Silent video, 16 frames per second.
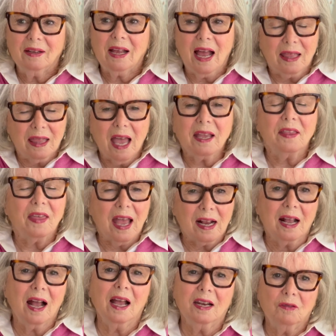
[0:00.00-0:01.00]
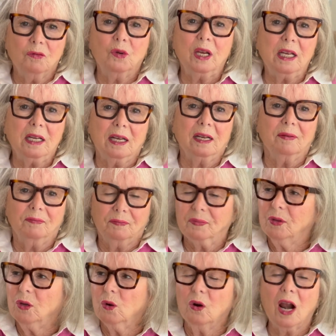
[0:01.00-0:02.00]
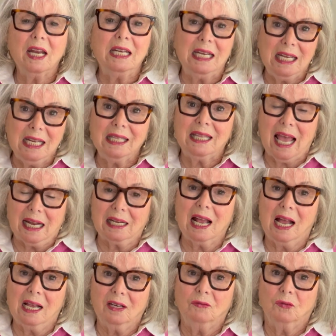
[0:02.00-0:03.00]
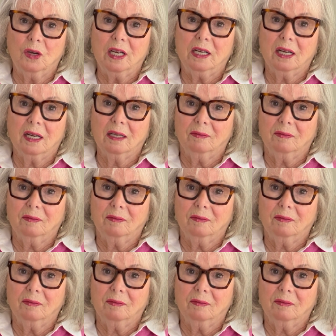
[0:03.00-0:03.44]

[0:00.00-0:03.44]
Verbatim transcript: I like that kind of reading or I need that kind of reading.